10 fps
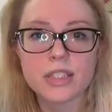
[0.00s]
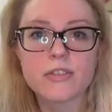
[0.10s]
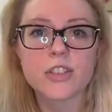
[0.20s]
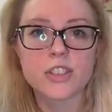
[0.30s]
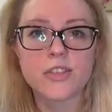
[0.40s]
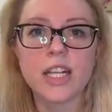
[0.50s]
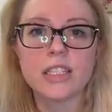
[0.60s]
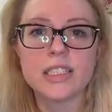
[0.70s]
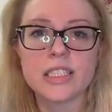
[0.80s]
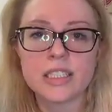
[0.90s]
first
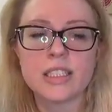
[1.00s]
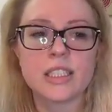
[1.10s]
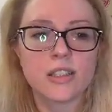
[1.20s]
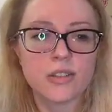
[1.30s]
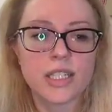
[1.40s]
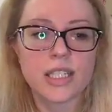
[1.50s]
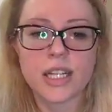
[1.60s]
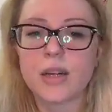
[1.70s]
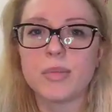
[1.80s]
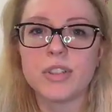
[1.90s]
validate that, like, okay, that
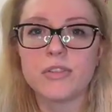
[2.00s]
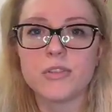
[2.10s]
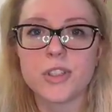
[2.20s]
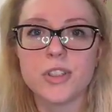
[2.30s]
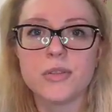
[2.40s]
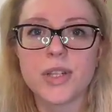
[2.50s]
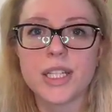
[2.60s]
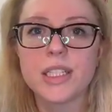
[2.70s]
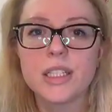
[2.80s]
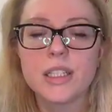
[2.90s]
happened for you,
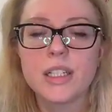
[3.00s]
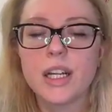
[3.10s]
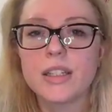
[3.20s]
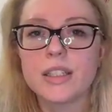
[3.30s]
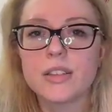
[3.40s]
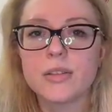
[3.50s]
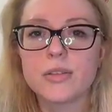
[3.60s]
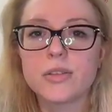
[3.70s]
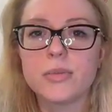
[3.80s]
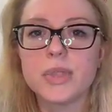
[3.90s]
right? And then go
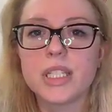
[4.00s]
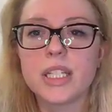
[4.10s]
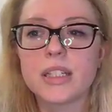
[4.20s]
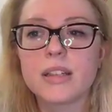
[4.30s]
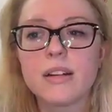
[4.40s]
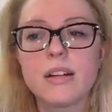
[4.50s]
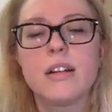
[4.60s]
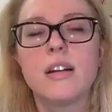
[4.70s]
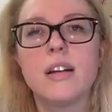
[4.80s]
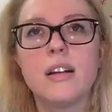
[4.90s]
through and be like,
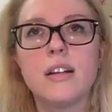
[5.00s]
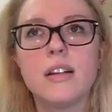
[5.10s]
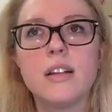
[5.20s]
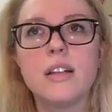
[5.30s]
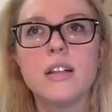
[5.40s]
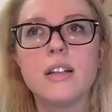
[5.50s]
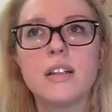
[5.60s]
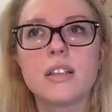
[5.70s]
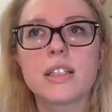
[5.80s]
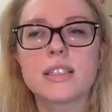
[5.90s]
huh,
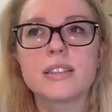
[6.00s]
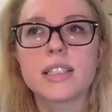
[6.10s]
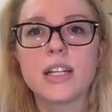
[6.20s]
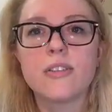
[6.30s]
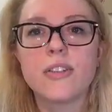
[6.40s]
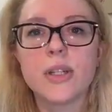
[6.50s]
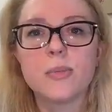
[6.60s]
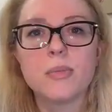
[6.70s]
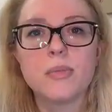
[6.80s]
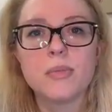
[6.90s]
like, does that fit
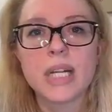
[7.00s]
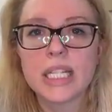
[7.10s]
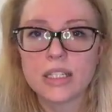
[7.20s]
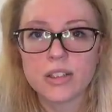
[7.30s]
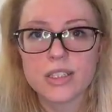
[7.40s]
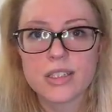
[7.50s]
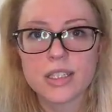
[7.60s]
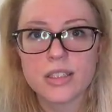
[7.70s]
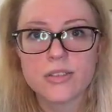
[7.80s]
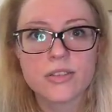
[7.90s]
my
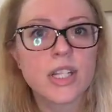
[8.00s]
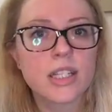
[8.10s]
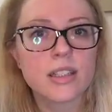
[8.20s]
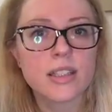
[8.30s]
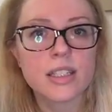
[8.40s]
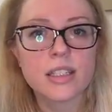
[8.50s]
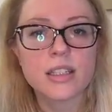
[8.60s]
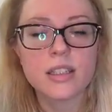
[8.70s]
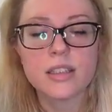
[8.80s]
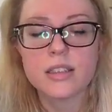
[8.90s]
narrative, kind of thing.
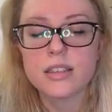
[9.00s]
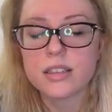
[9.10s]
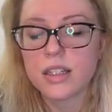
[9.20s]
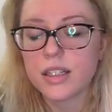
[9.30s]
And